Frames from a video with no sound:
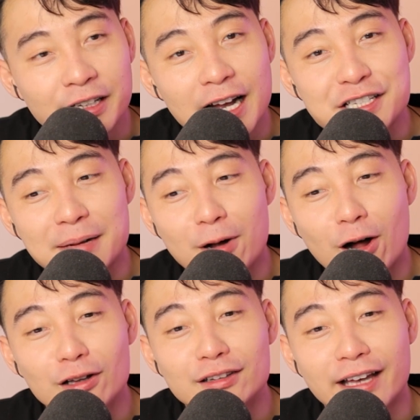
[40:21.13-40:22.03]
catch up
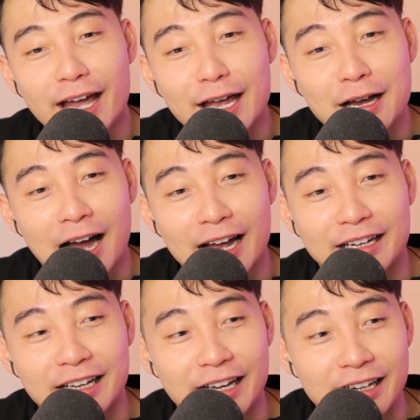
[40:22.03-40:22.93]
all day
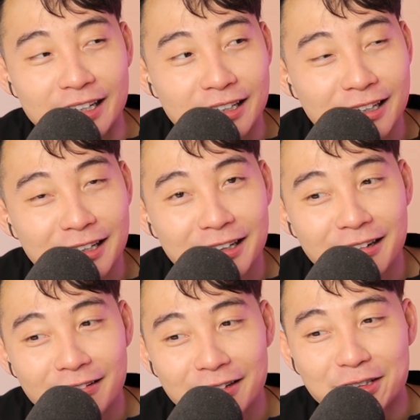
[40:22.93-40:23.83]
hiking.
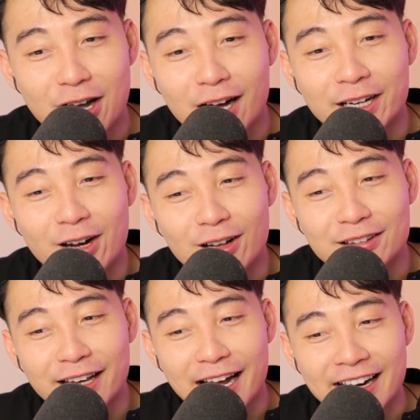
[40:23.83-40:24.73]
We're talking
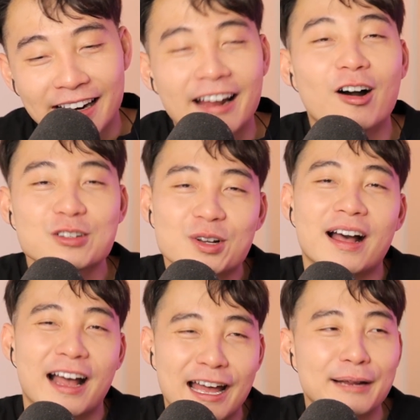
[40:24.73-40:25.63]
all day. And
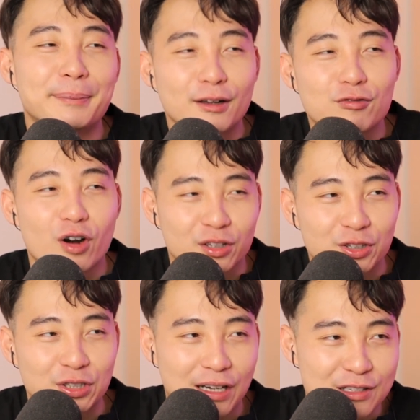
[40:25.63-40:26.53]
also, I had a bit of work
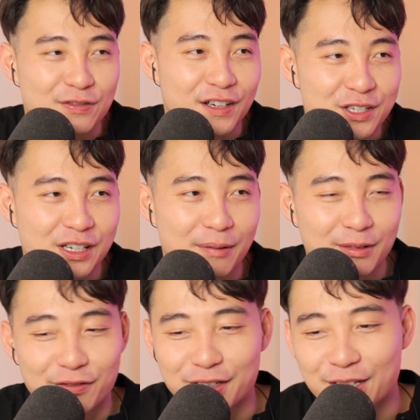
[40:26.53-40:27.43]
to do. I was finishing
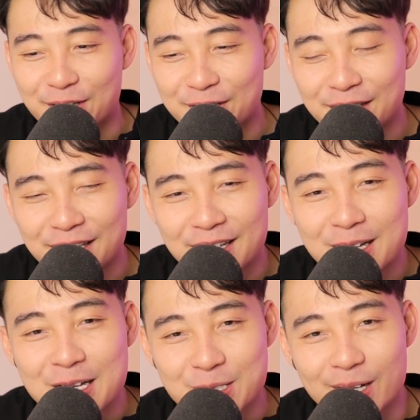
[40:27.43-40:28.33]
up the video.
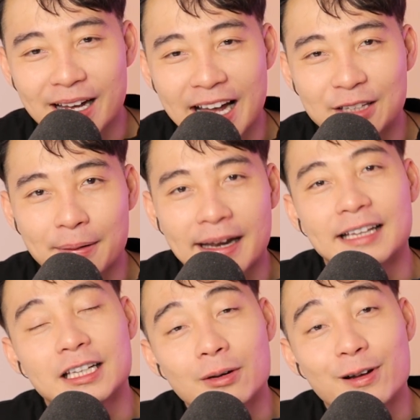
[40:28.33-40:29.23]
So I had to, and
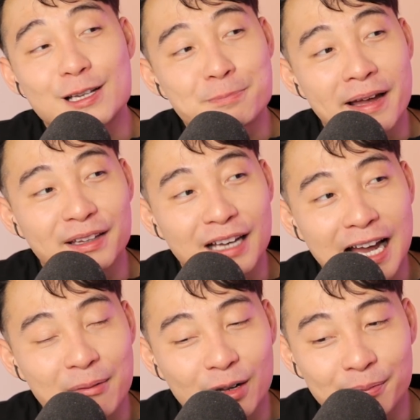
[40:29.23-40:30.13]
I didn't want to spend
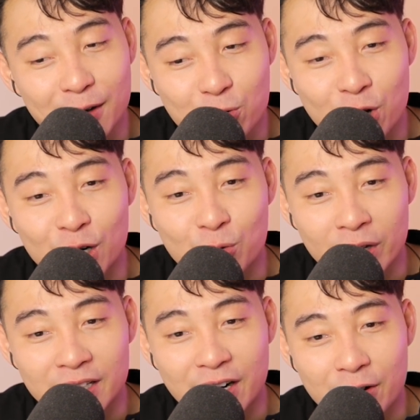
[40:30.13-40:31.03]
time on my work
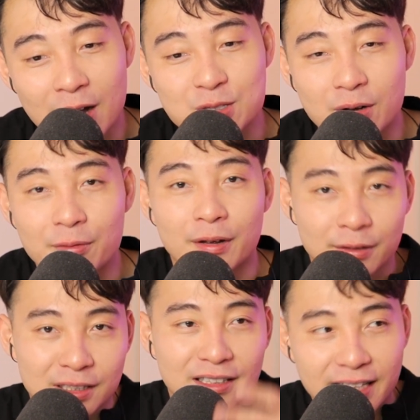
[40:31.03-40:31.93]
when they're around. So
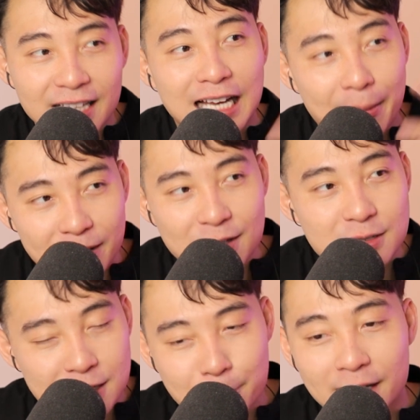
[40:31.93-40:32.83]
in the daytime, I
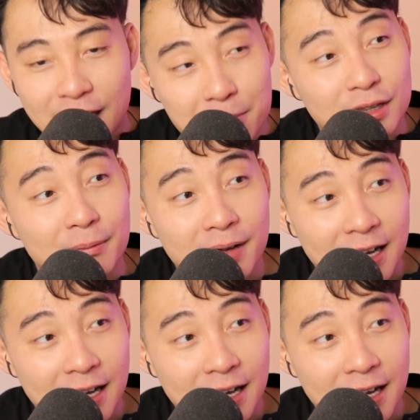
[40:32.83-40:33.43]
just spend time with them.